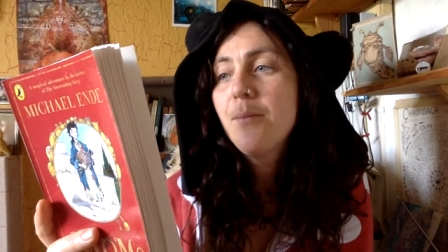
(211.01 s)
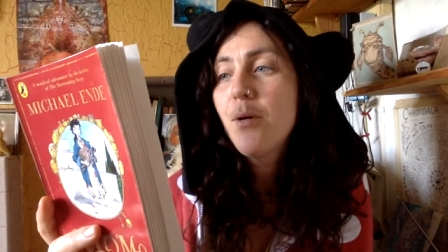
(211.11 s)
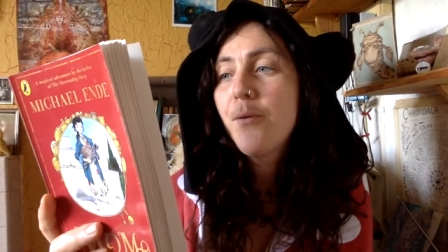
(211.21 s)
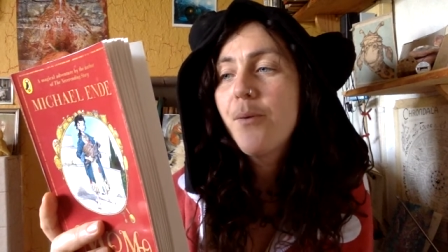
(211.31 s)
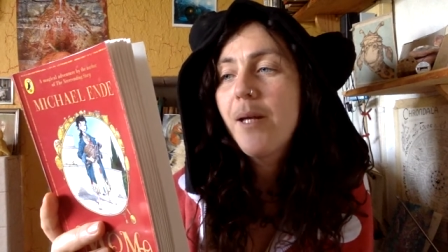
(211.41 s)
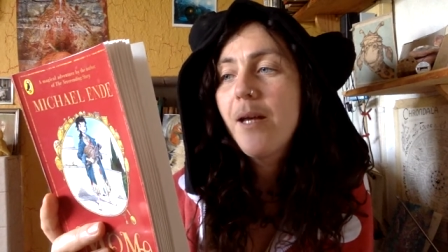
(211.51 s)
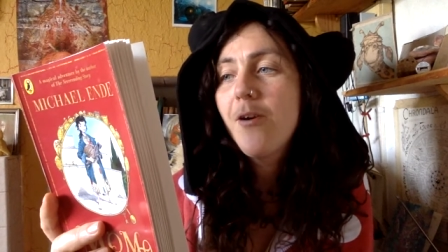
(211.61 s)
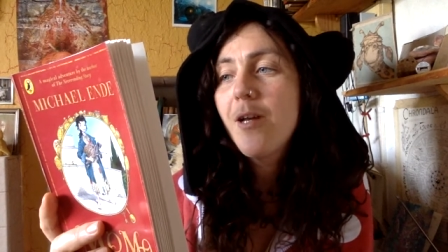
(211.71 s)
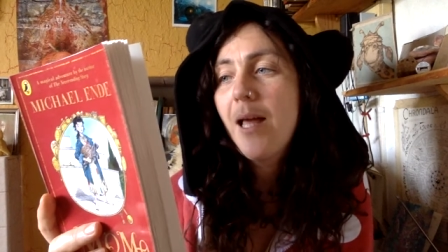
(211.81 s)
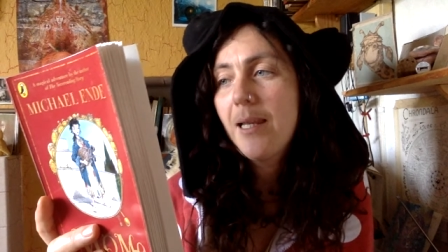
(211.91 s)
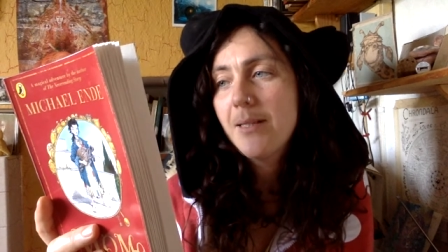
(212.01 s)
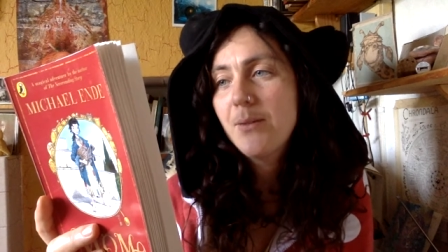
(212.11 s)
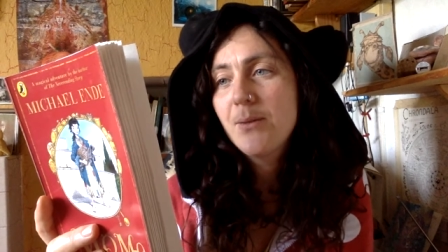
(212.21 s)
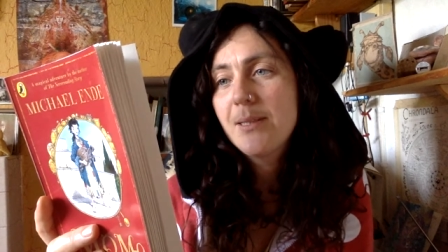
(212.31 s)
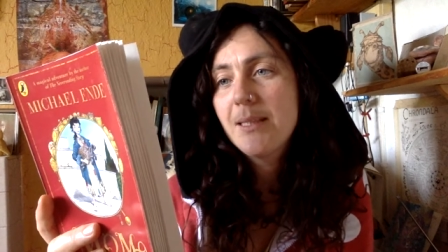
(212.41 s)
Maria and her
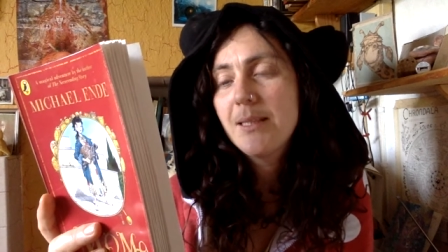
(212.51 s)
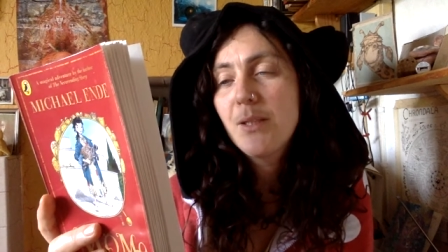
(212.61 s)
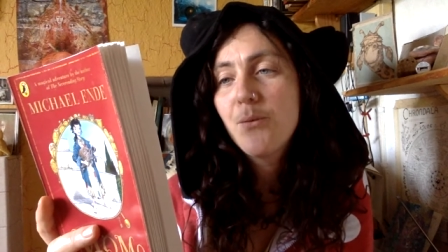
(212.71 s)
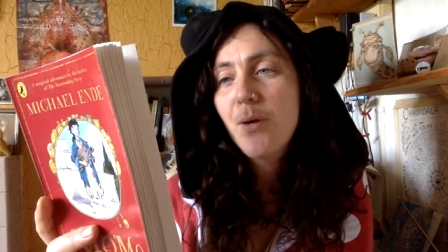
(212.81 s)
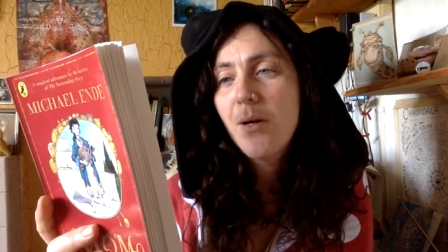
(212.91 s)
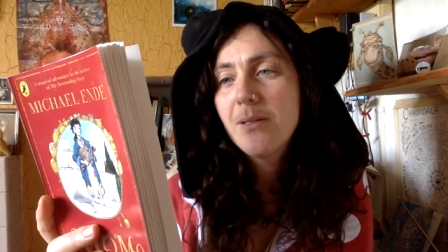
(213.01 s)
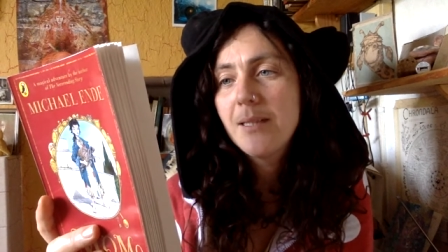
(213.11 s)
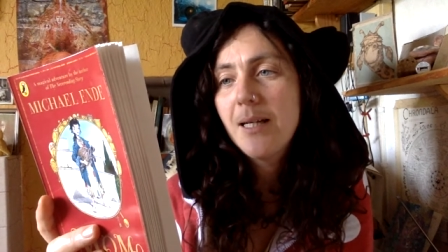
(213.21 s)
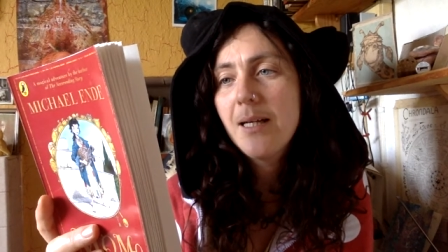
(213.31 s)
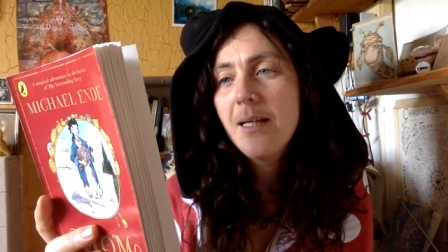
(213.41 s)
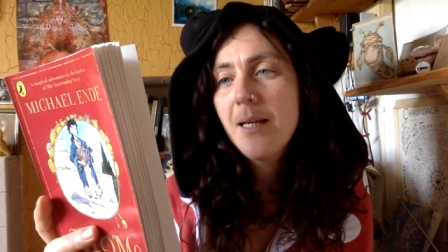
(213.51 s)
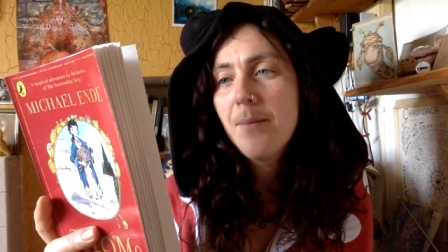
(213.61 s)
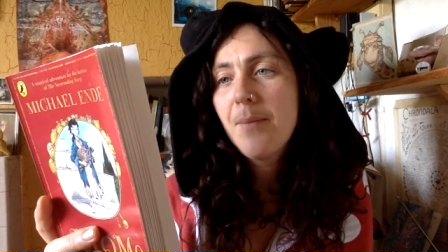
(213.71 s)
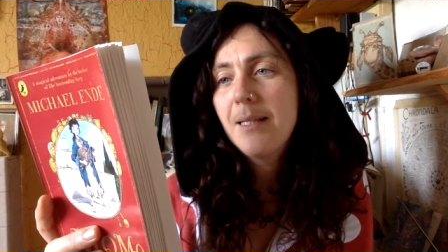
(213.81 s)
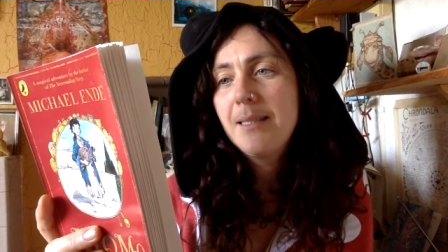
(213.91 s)
little sister Rosa,
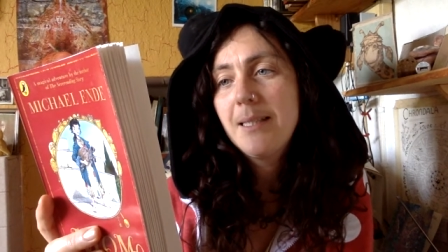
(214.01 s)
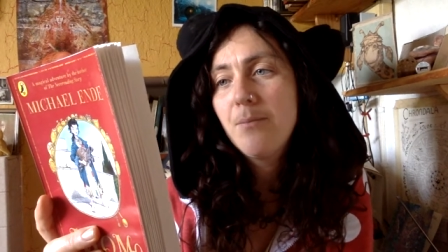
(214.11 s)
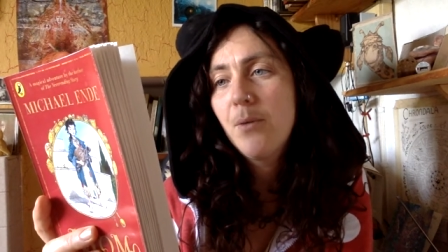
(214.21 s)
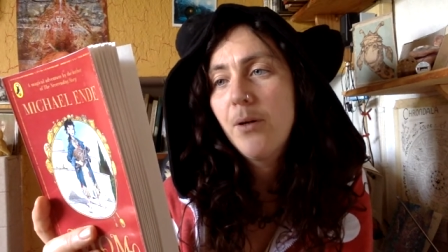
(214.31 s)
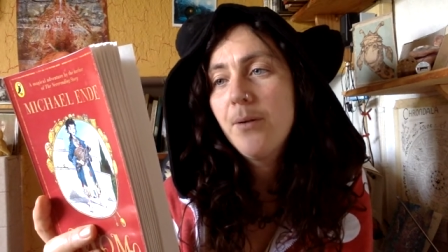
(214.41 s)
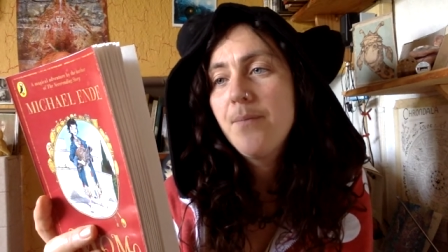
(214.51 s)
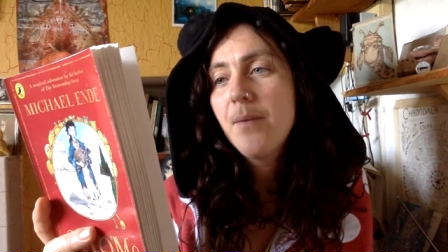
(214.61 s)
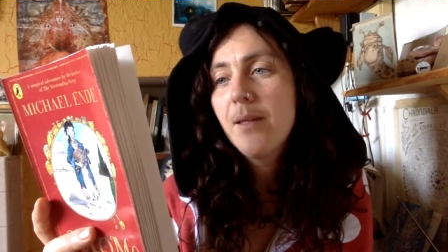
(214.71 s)
Massimo,